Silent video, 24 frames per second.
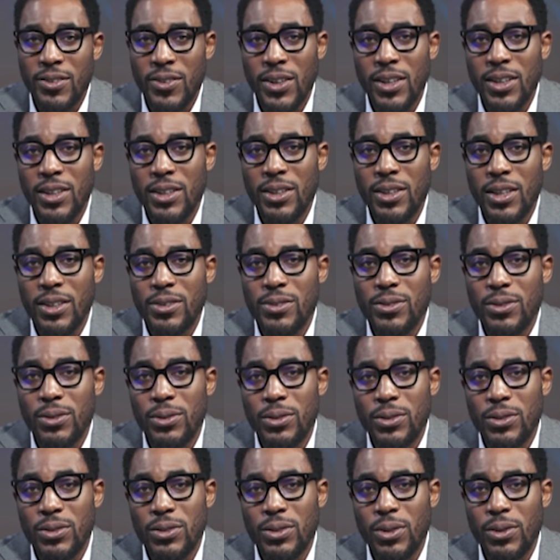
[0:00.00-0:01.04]
really needs to
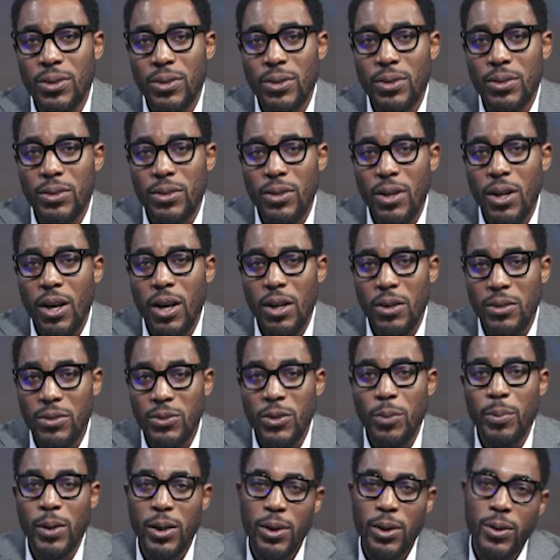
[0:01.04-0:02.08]

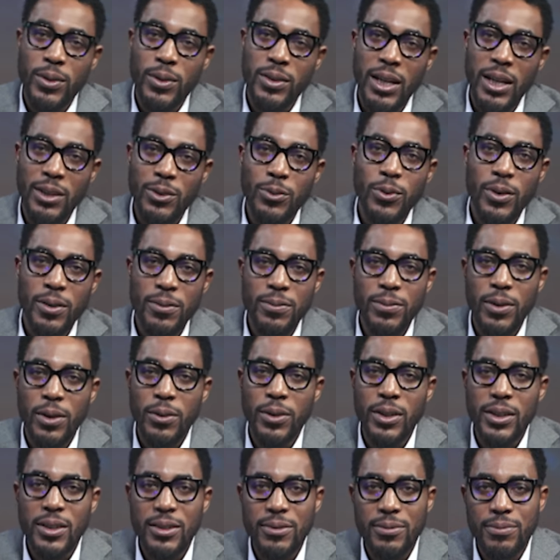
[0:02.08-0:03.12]
be looked at going forward.